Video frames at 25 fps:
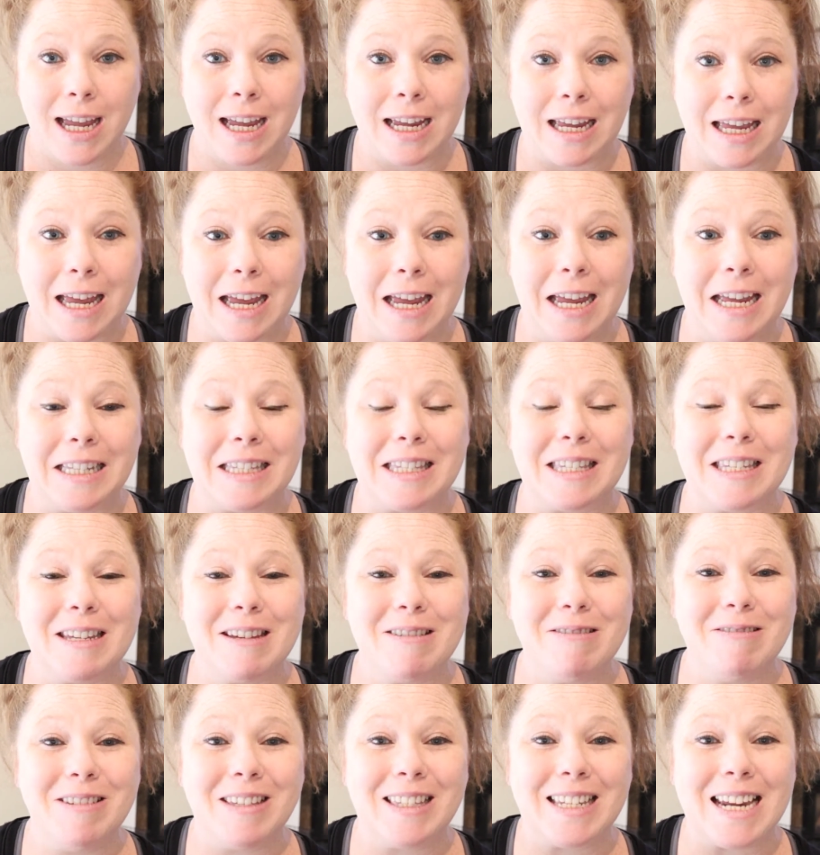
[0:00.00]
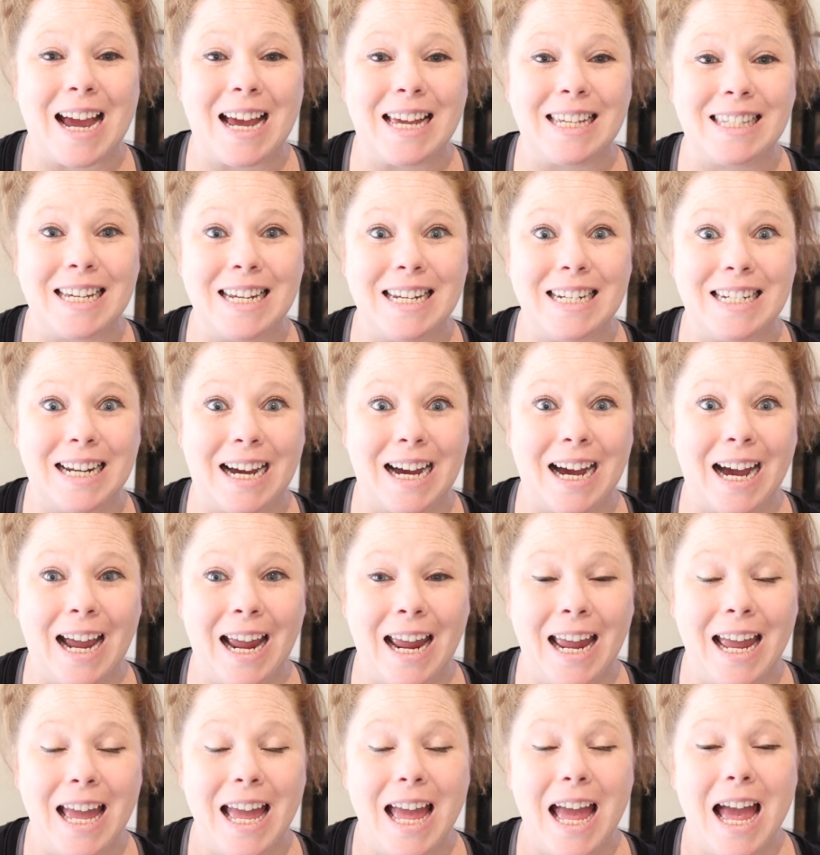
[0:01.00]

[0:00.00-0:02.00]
It gets used as a dye.